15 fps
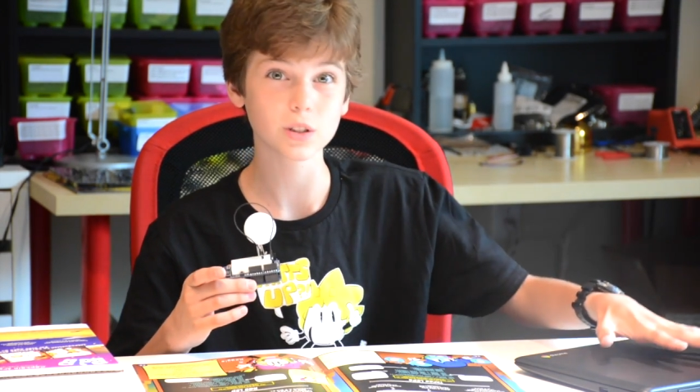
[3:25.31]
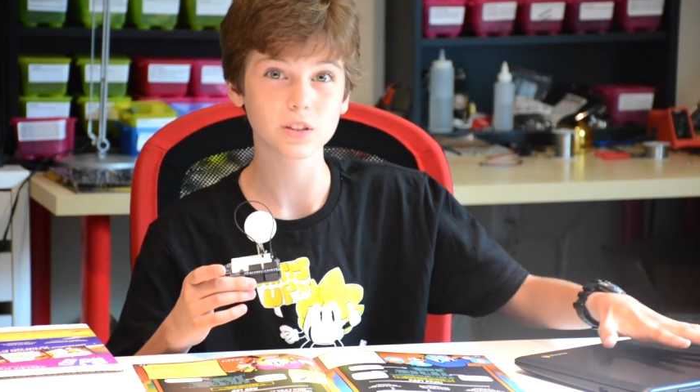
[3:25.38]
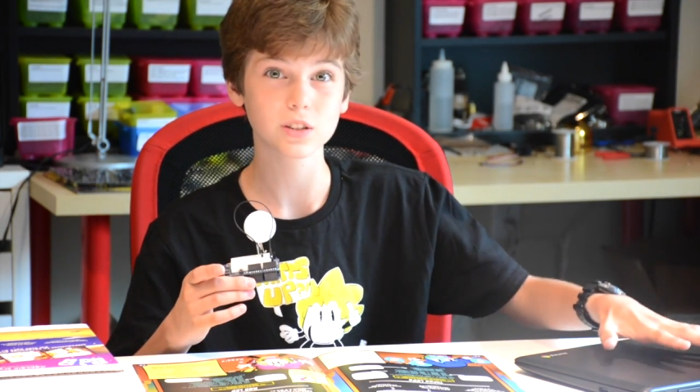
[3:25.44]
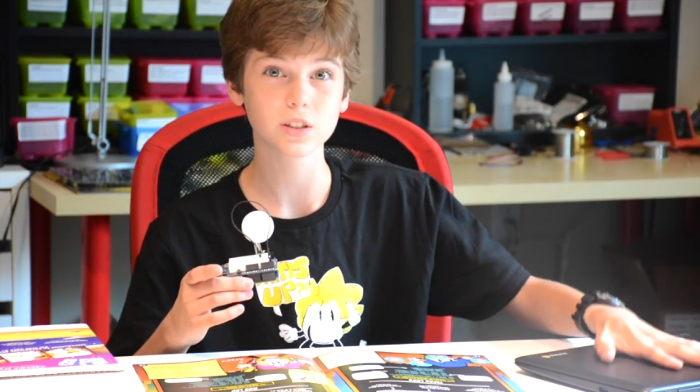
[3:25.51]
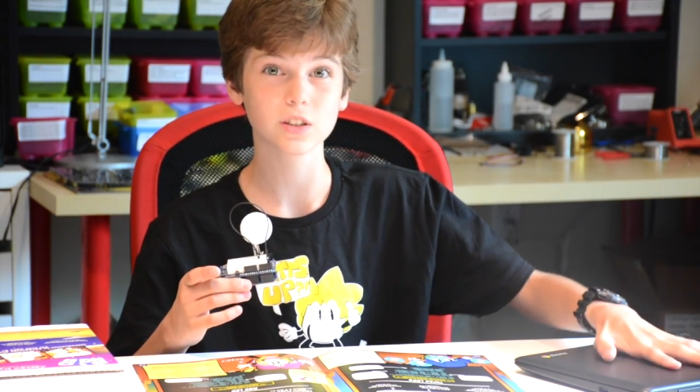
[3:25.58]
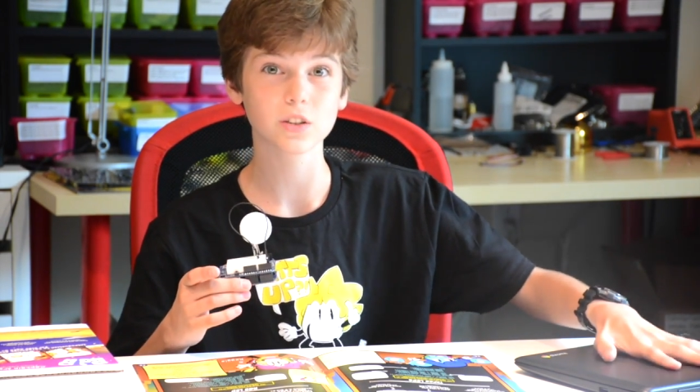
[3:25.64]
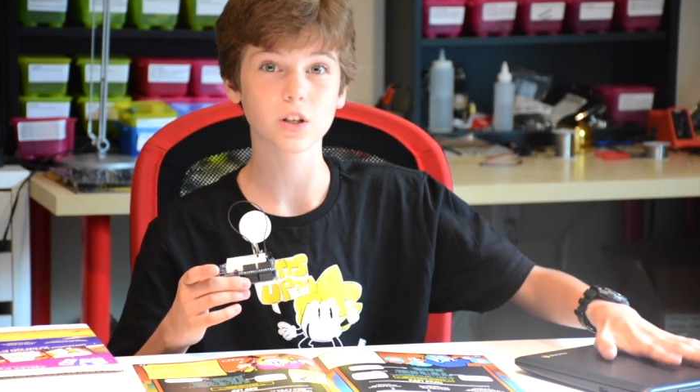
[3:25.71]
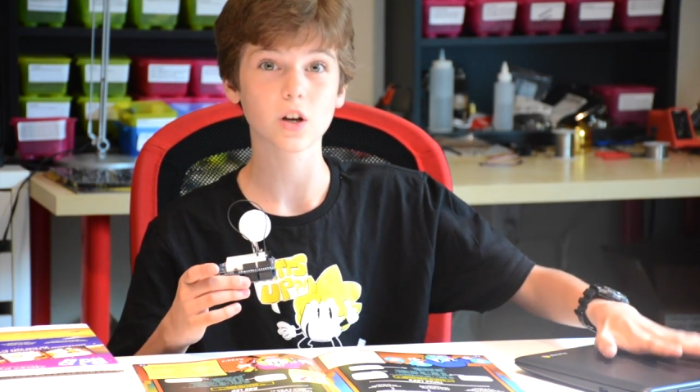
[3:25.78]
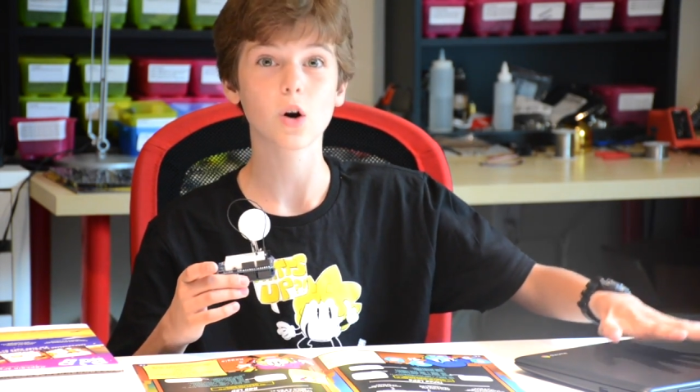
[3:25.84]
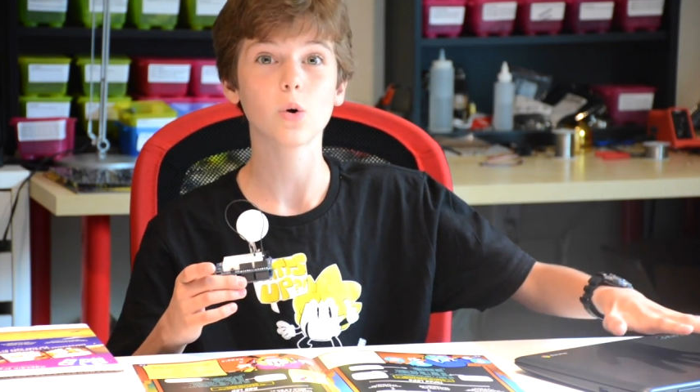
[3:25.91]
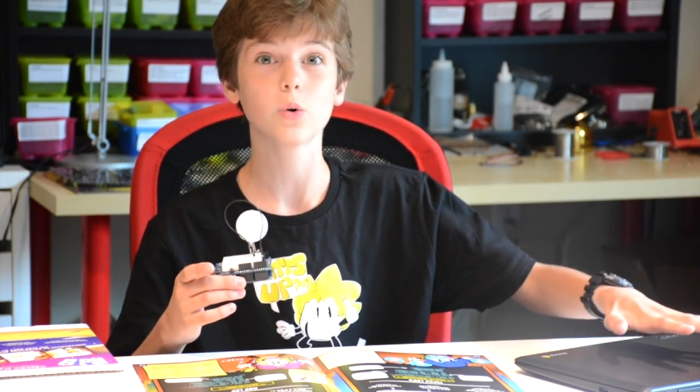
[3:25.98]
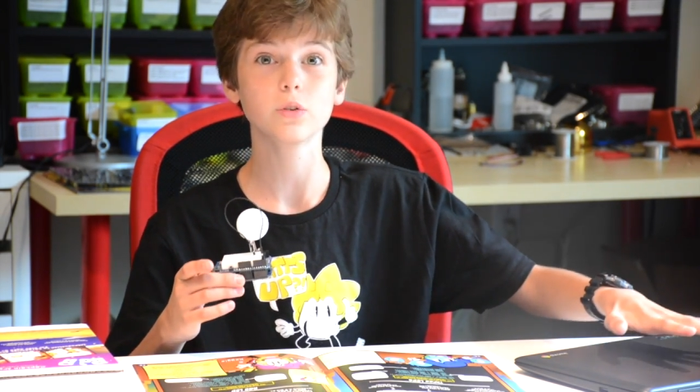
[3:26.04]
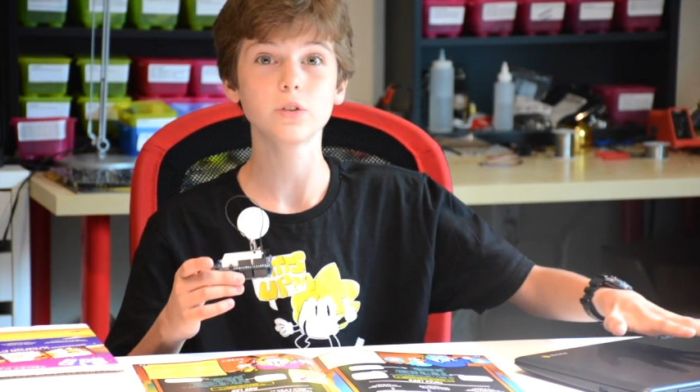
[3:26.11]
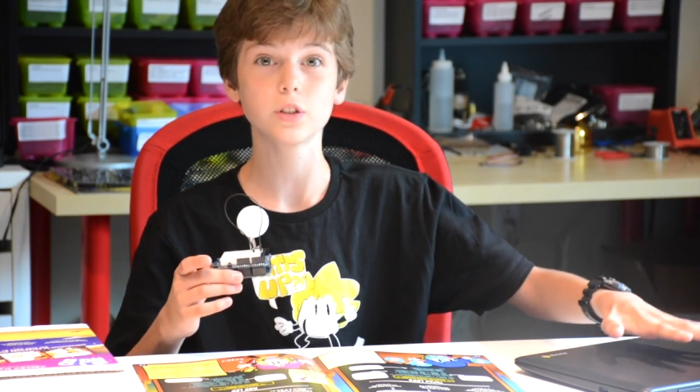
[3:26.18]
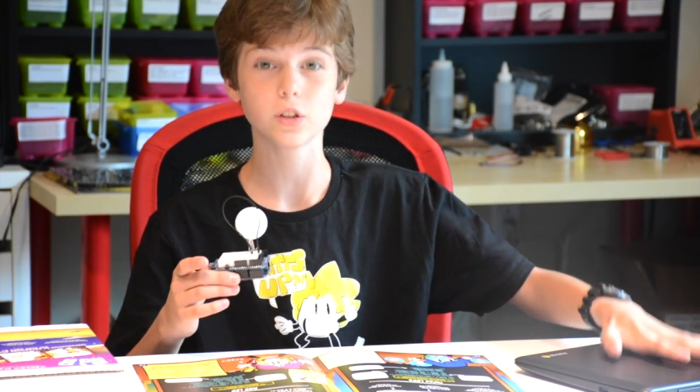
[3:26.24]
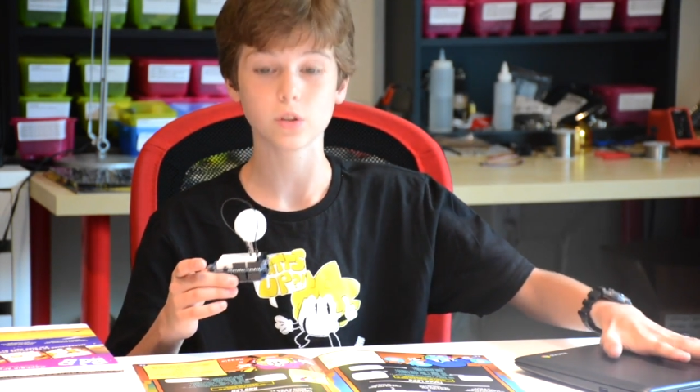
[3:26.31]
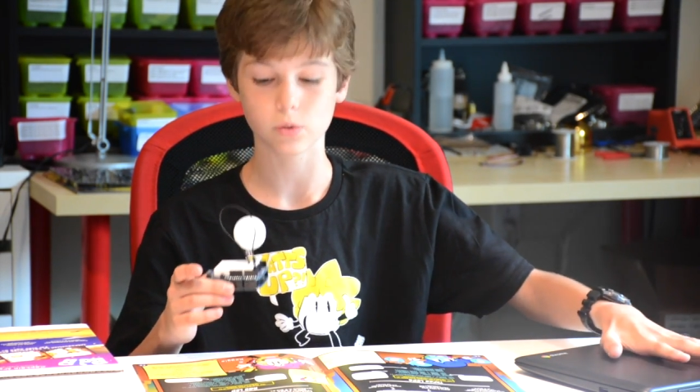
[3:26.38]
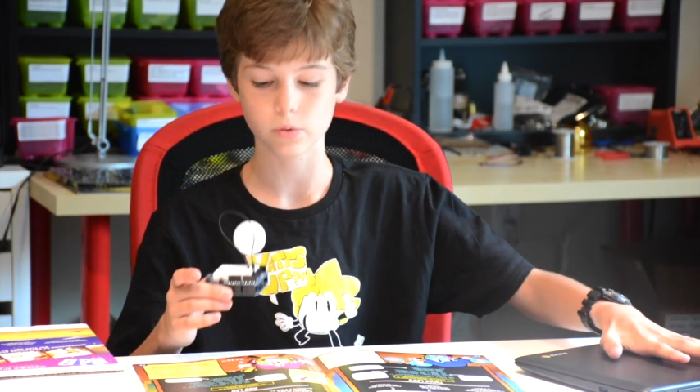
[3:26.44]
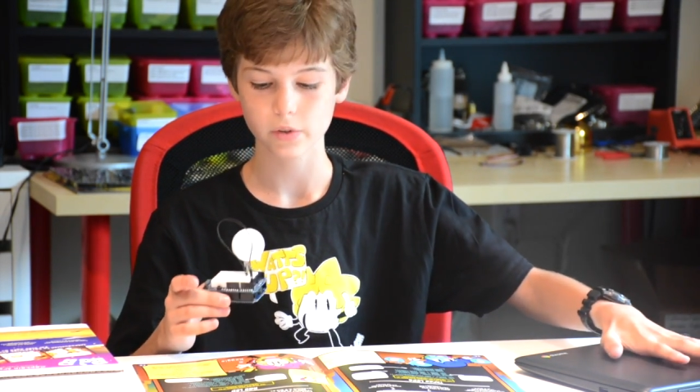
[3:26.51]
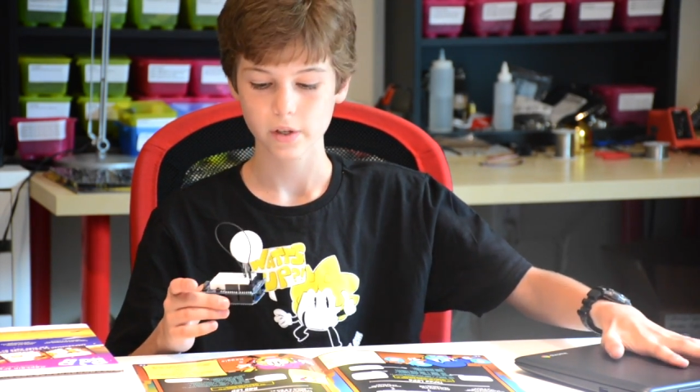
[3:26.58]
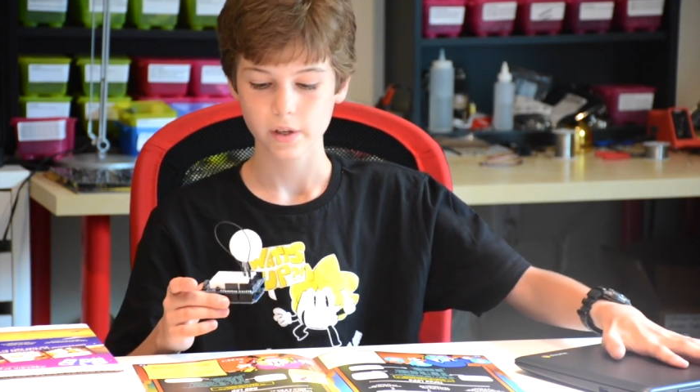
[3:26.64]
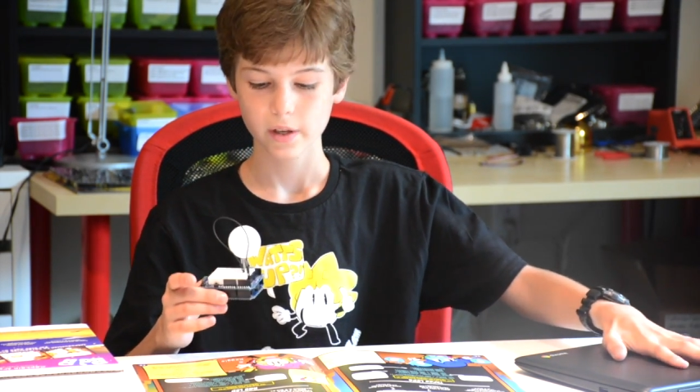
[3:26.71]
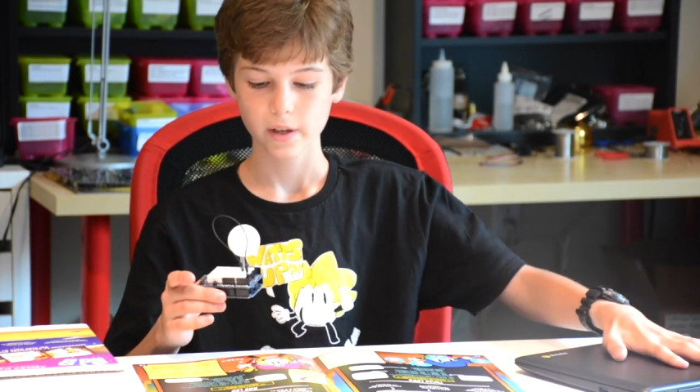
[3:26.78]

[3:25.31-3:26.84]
it to the code too.